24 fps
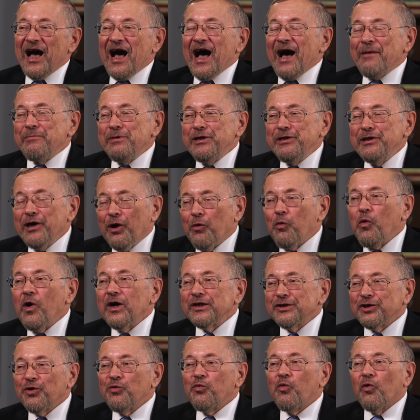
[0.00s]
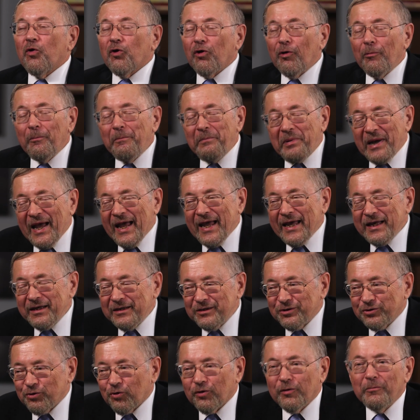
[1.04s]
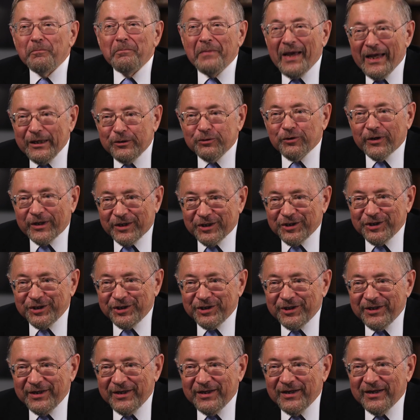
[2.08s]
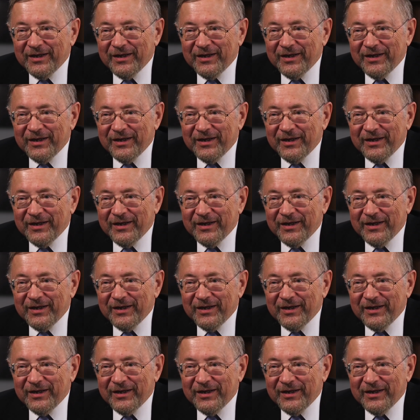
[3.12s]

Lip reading: I mean, there was a World Bank sort of matrix,